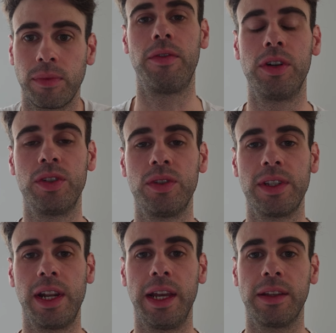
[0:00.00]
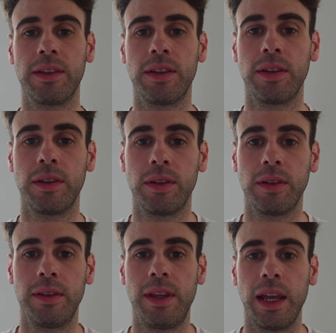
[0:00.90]
First you select
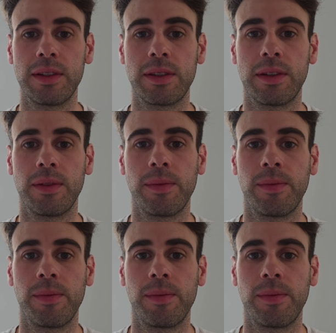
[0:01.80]
text.